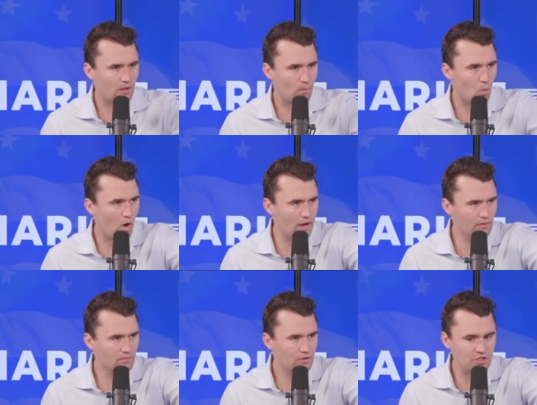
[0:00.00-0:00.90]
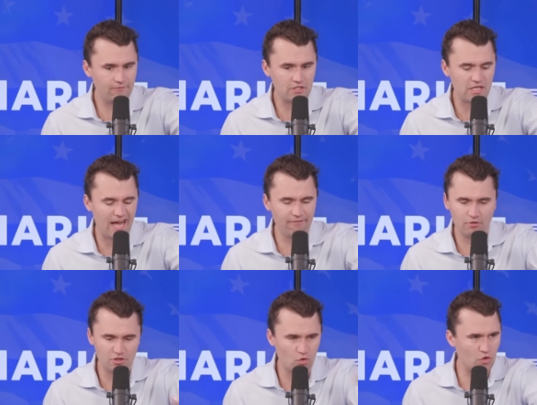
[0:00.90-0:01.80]
Number one, chief of
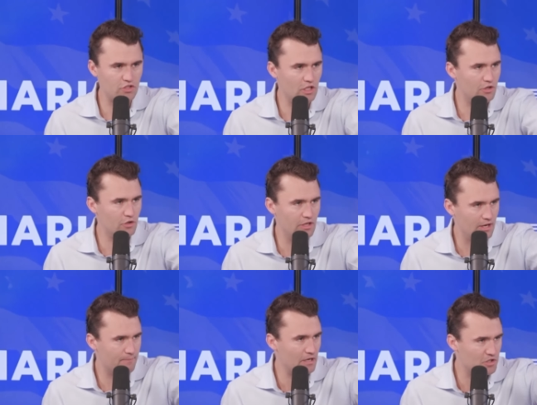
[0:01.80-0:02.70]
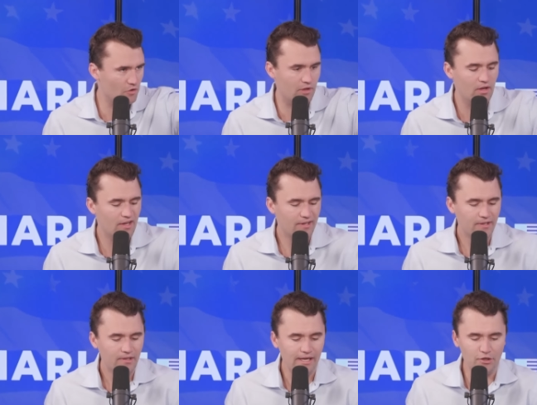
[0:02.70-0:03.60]
staff, which of course you need to do. You need to make sure the
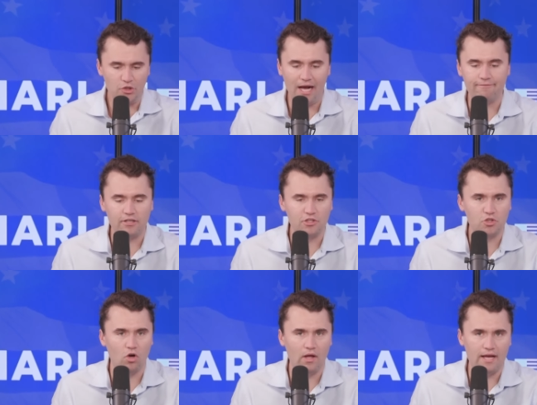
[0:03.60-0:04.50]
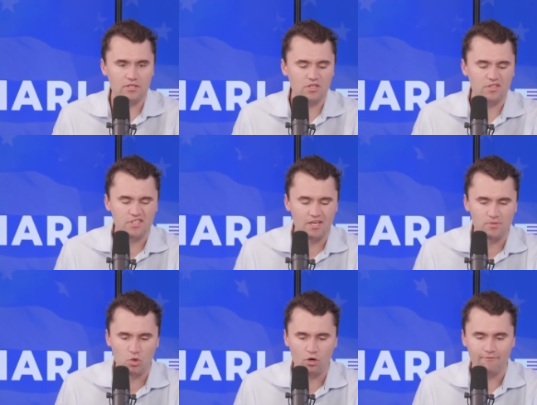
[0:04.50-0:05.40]
air traffic control has some
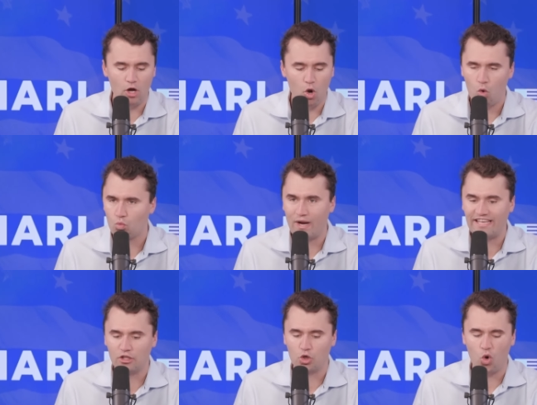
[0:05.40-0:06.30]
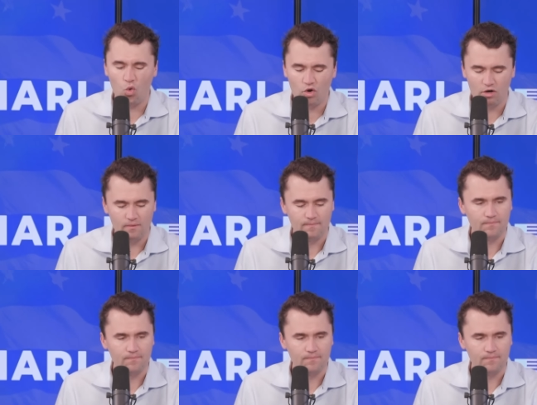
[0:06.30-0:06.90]
sort of regular order.